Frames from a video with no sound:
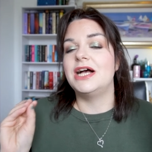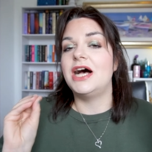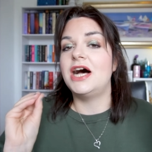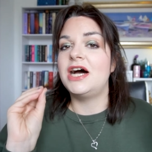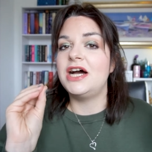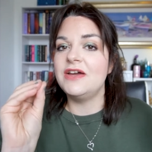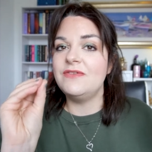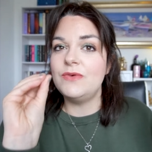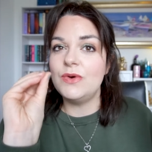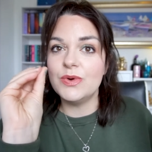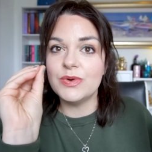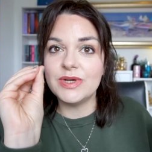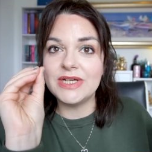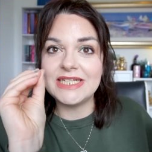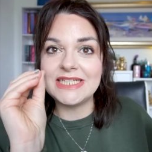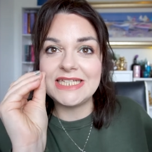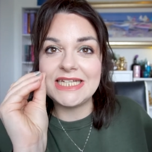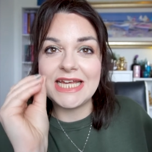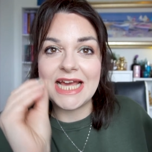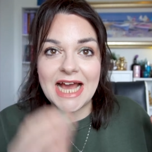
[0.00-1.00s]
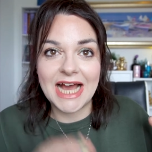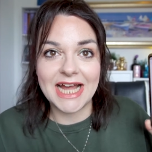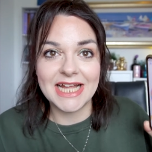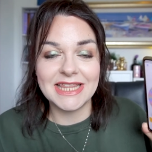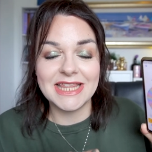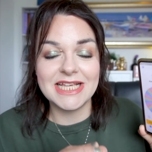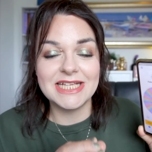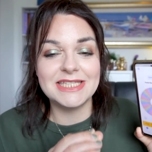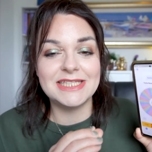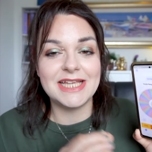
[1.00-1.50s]
I've already
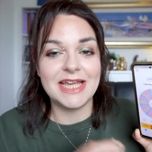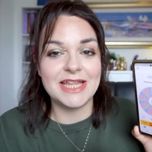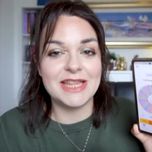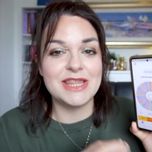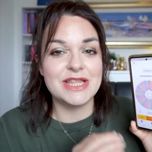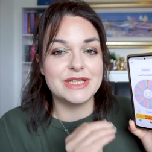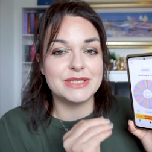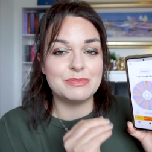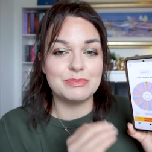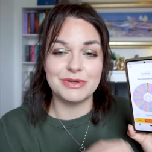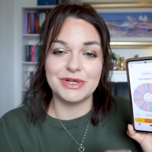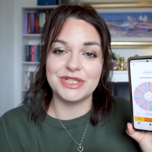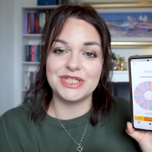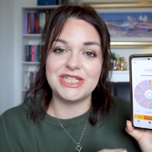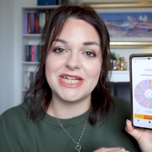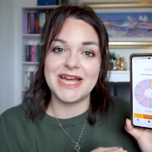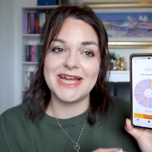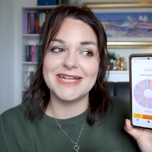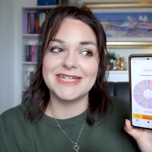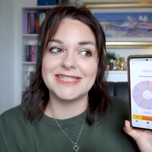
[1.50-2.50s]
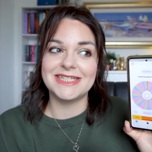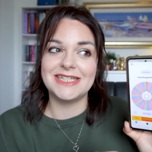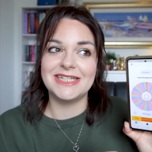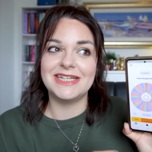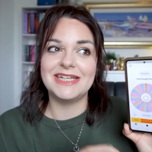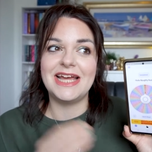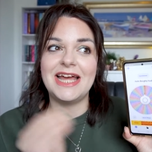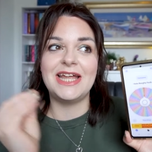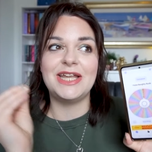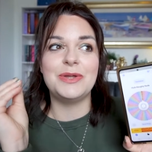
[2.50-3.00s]
had this in this project,
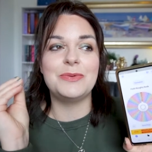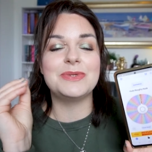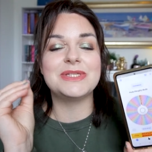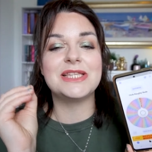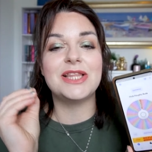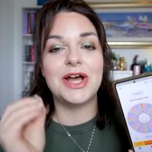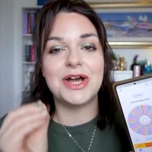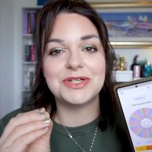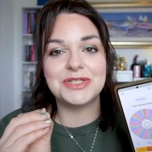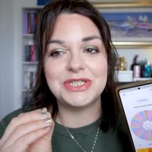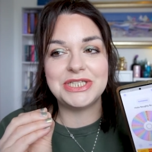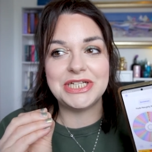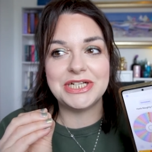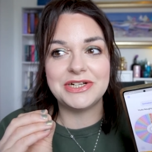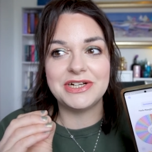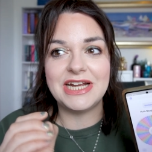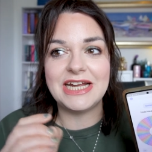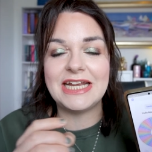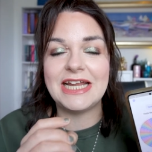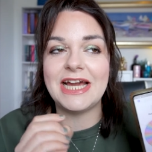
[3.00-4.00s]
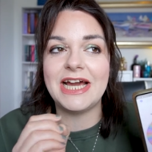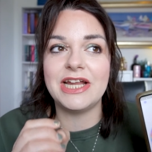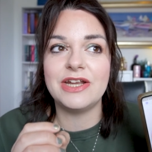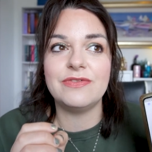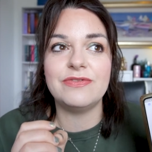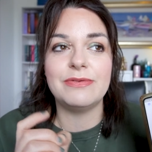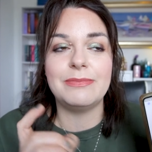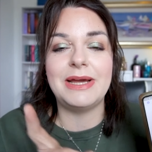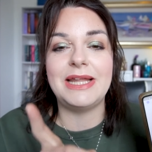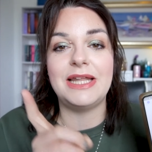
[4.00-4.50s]
and it was last year, and I had it
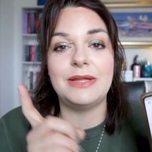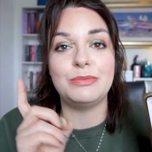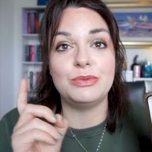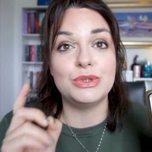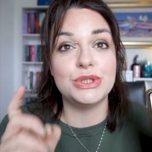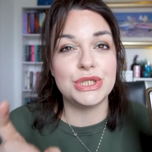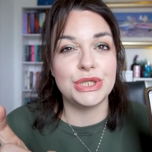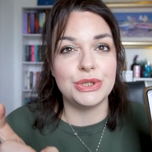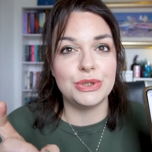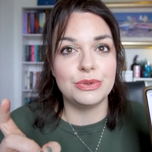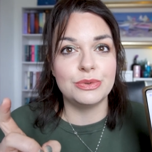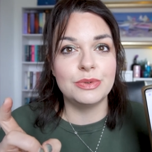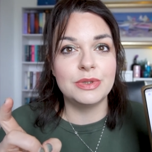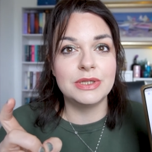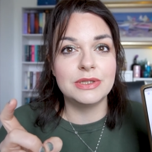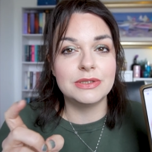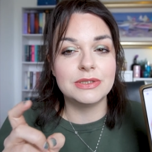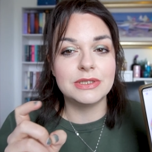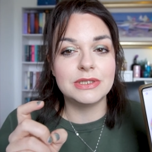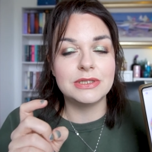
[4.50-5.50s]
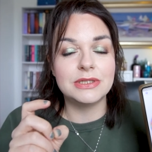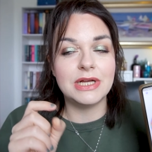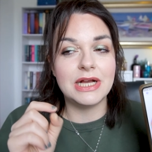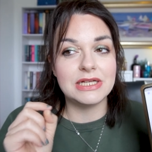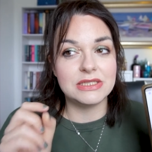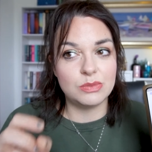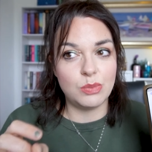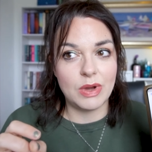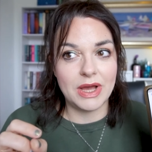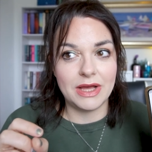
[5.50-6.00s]
for my level 2
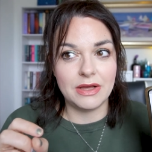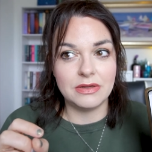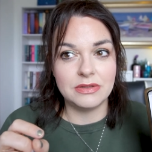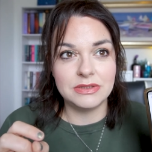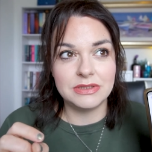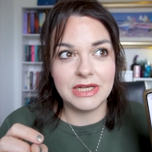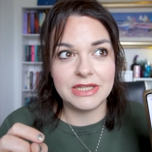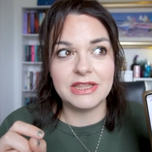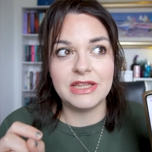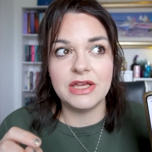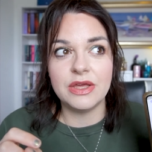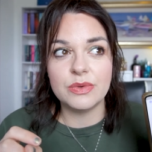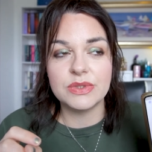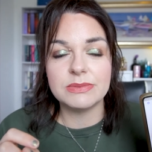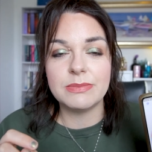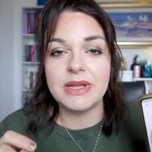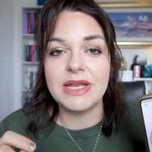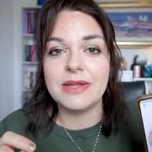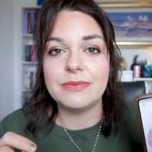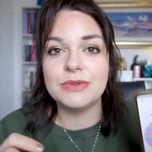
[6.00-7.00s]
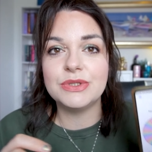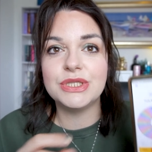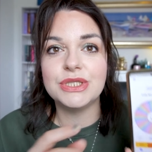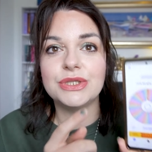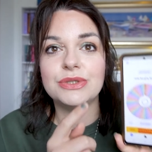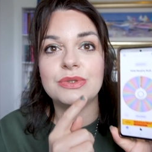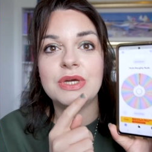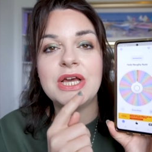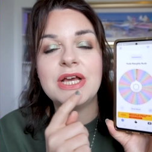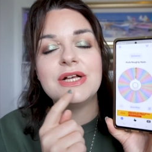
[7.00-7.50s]
as well. I think it was my level
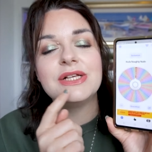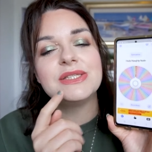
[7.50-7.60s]
2.